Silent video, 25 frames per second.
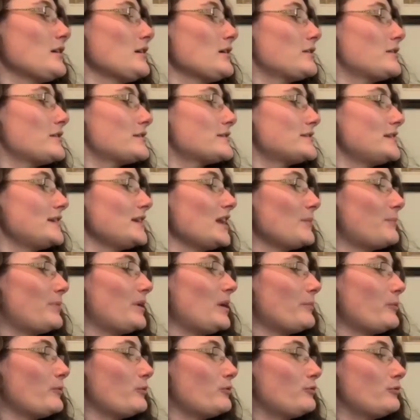The city
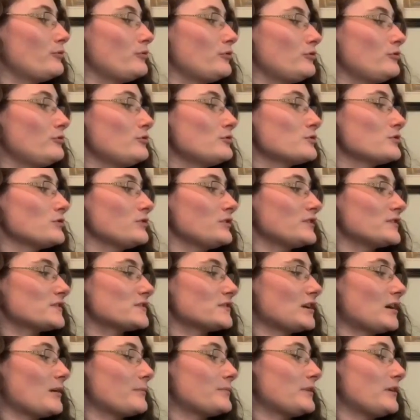people who usually
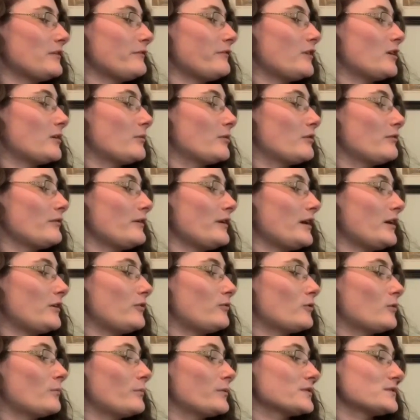stopped at Farmer Ray and
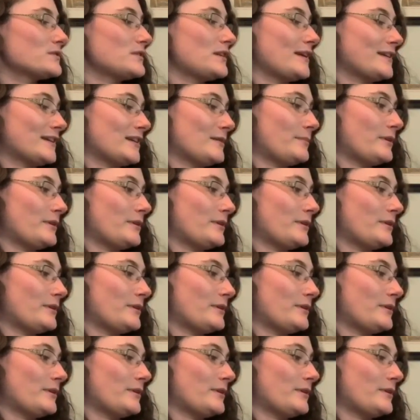Norma's stand to